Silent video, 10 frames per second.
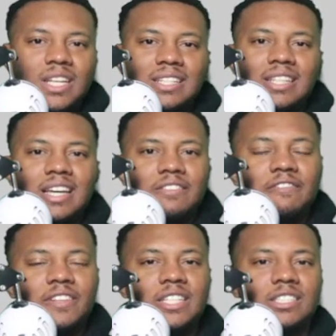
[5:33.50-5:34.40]
that
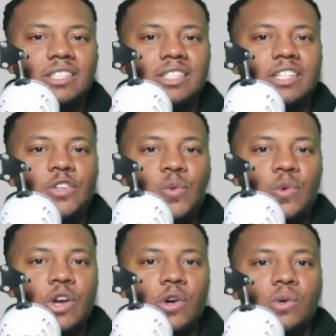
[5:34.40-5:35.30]
eventually, you
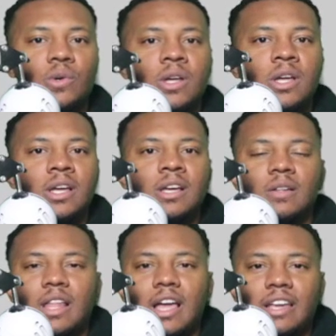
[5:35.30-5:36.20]
know,
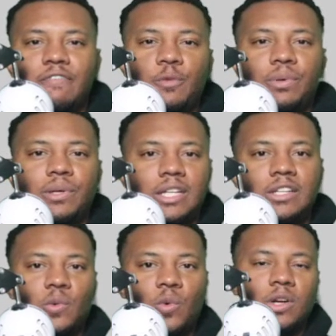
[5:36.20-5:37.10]
like, if you put in
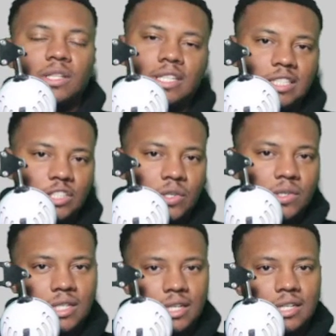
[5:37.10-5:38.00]
the work, that it's going
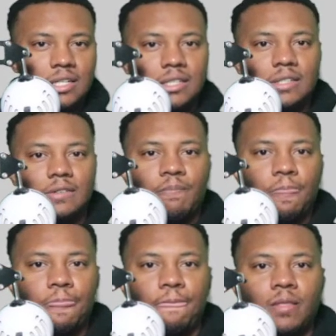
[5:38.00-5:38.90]
to come.
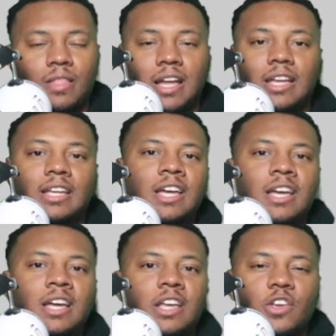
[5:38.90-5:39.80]
Like,
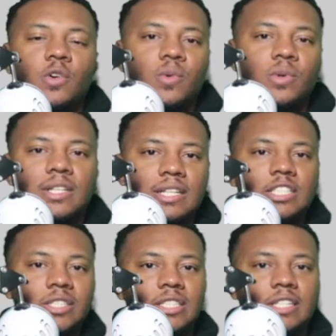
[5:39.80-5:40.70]
you don't want to let
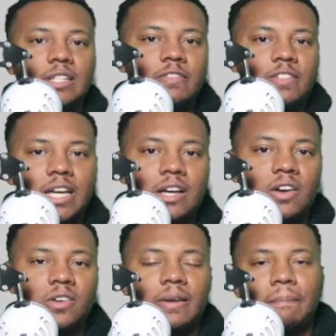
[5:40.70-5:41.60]
yourself
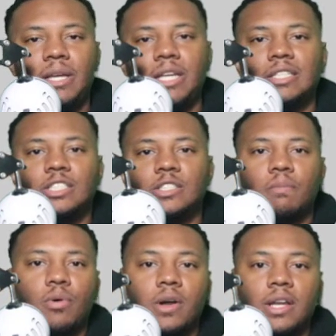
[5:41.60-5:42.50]
down and be
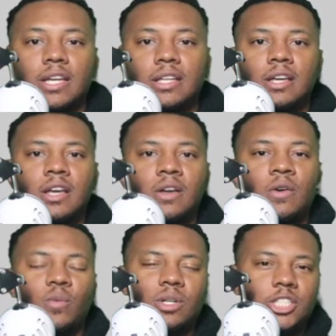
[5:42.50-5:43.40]
disappointed
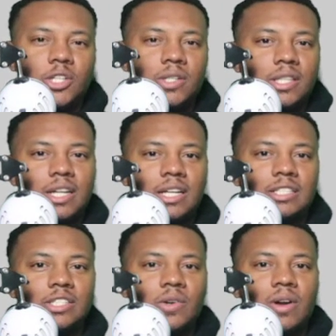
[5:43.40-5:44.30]
when certain
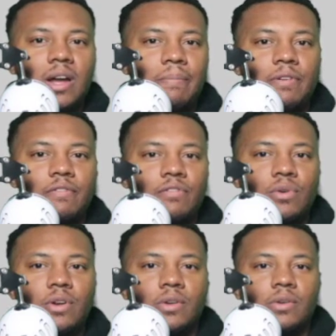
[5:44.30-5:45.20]
things don't happen
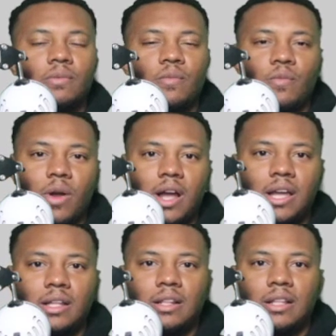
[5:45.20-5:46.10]
for you,
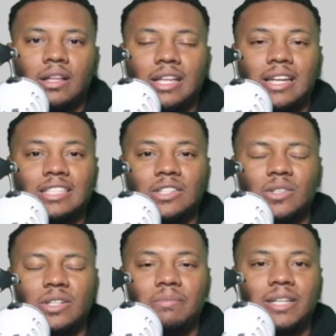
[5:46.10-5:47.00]
right? And that's
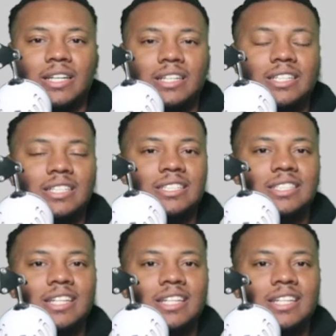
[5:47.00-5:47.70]
only because